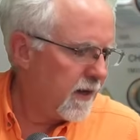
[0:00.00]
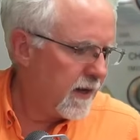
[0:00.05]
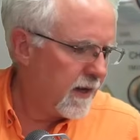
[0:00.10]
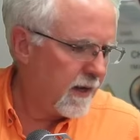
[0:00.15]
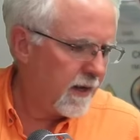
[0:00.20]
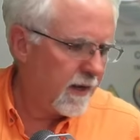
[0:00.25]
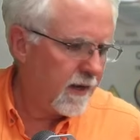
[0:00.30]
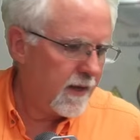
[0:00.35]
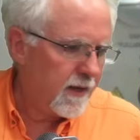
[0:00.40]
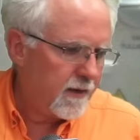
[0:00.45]

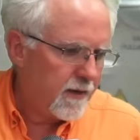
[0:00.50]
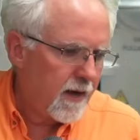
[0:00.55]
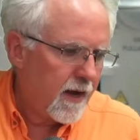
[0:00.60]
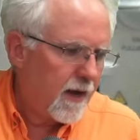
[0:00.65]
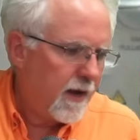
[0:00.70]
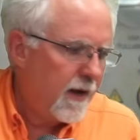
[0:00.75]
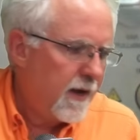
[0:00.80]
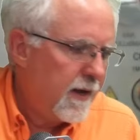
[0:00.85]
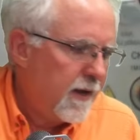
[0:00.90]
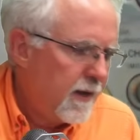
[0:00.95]
and
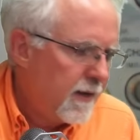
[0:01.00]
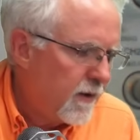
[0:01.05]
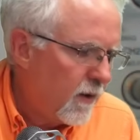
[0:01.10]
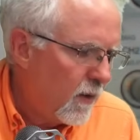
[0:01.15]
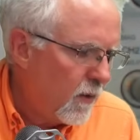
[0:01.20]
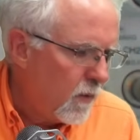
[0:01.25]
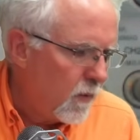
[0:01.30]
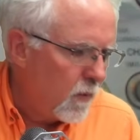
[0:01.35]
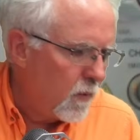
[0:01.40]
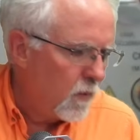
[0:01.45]
I,
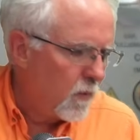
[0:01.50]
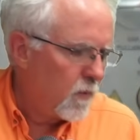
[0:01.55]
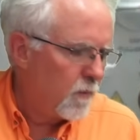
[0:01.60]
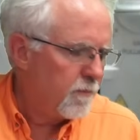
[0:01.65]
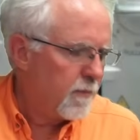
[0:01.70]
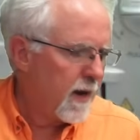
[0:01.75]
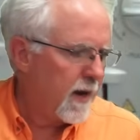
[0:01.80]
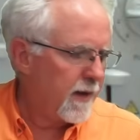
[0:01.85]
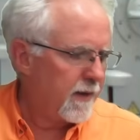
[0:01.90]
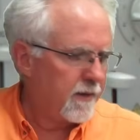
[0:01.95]
oh
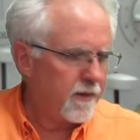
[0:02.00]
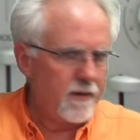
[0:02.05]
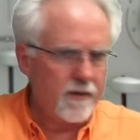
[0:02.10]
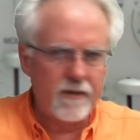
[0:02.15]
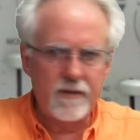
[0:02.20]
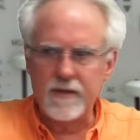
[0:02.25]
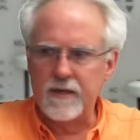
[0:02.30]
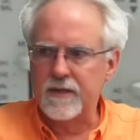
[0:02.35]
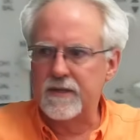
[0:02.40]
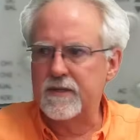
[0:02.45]
my
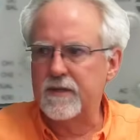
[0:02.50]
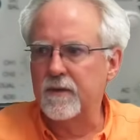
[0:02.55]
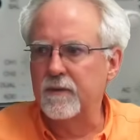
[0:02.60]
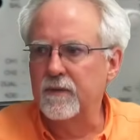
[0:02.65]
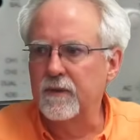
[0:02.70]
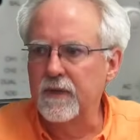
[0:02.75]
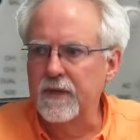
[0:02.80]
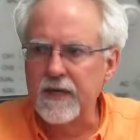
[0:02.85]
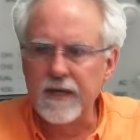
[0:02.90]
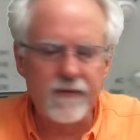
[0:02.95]
goodness, so
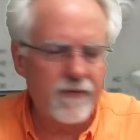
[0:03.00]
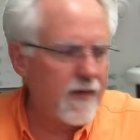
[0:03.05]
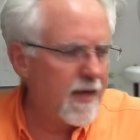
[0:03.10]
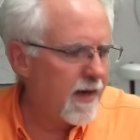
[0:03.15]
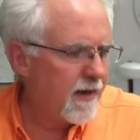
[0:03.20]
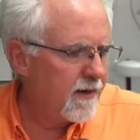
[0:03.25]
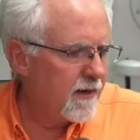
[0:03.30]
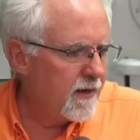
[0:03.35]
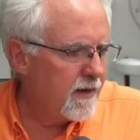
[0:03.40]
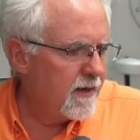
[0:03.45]
look at
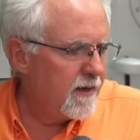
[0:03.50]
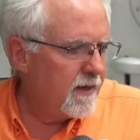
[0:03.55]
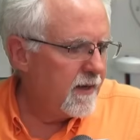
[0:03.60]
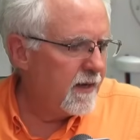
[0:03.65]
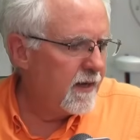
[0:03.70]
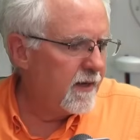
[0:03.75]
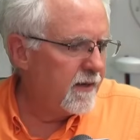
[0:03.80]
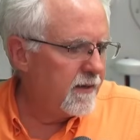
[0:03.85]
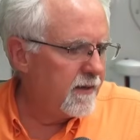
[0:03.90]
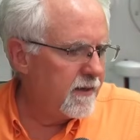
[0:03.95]
that.
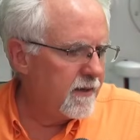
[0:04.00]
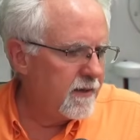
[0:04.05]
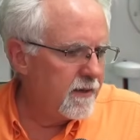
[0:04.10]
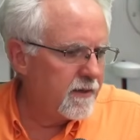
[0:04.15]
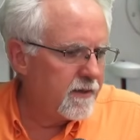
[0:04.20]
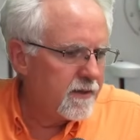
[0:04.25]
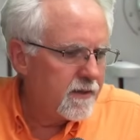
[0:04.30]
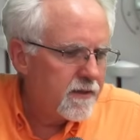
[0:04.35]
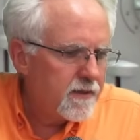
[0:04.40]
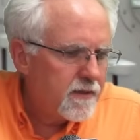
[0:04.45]
It
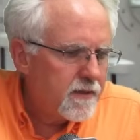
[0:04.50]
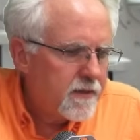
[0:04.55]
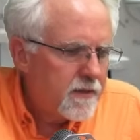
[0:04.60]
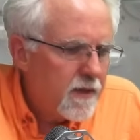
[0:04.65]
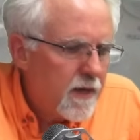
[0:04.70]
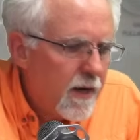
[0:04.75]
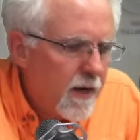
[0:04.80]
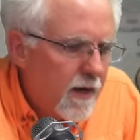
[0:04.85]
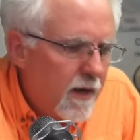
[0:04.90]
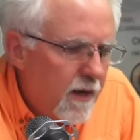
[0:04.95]
is,
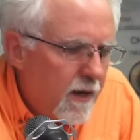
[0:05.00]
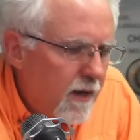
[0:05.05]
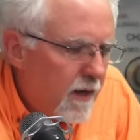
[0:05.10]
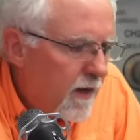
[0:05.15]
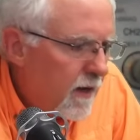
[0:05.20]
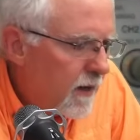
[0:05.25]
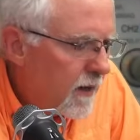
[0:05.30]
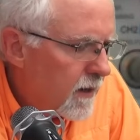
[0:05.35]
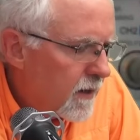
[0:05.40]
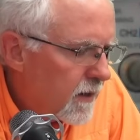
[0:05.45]

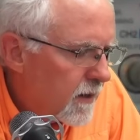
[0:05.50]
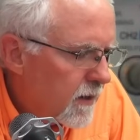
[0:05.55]
uh,